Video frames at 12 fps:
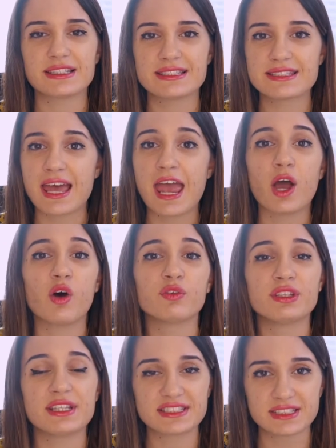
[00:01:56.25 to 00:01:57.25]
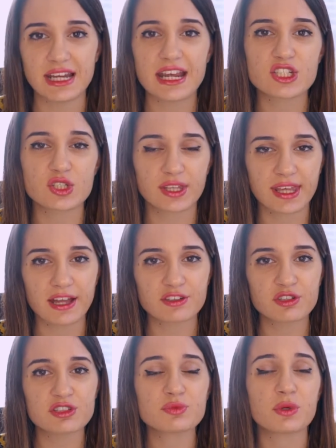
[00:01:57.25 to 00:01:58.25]
let's say, of the destination
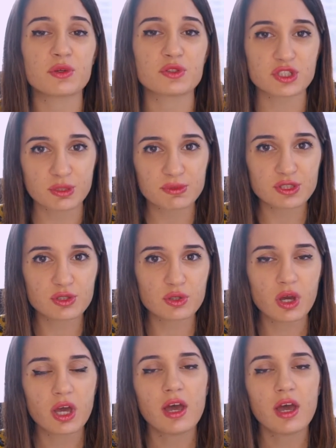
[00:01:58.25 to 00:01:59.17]
countries where you ship to.